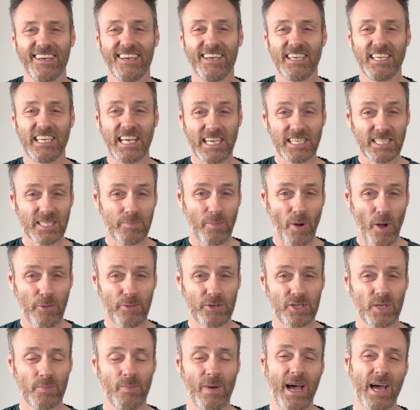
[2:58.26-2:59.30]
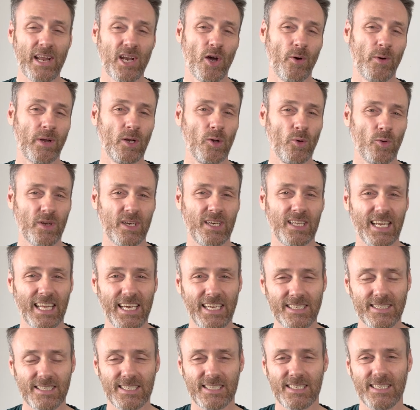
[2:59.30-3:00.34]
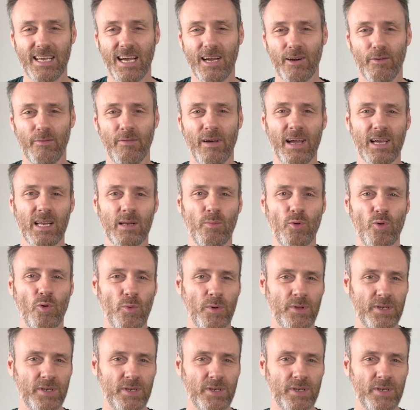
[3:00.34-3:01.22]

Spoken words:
Yes, both Shimano and Look cleats are available with